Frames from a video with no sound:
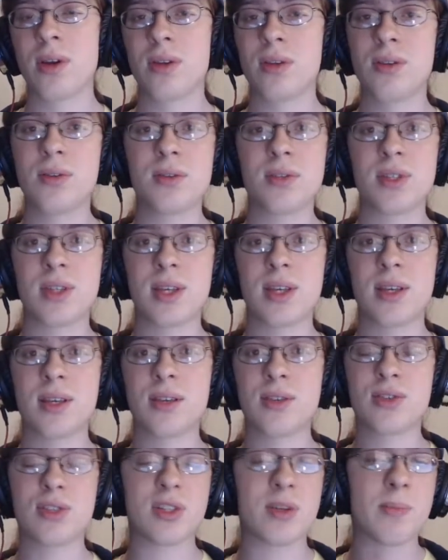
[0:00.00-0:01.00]
using
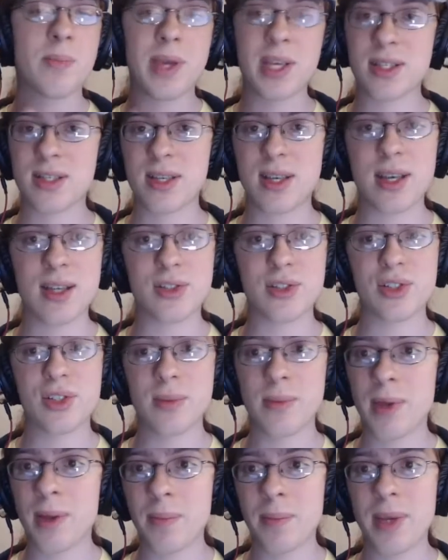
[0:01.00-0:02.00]
just a basic
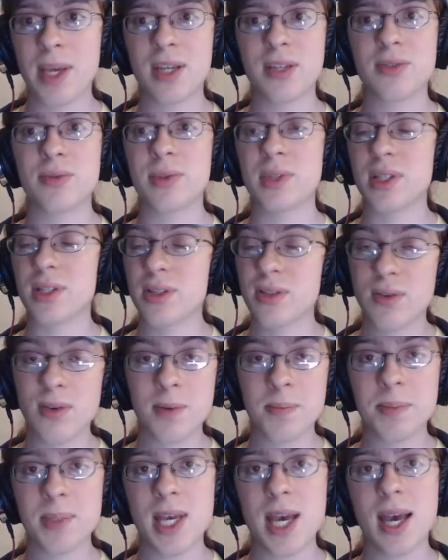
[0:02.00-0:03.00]
HTML page with a
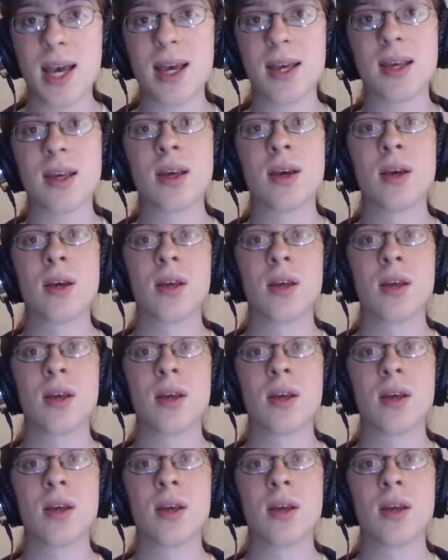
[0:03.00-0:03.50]
script tag,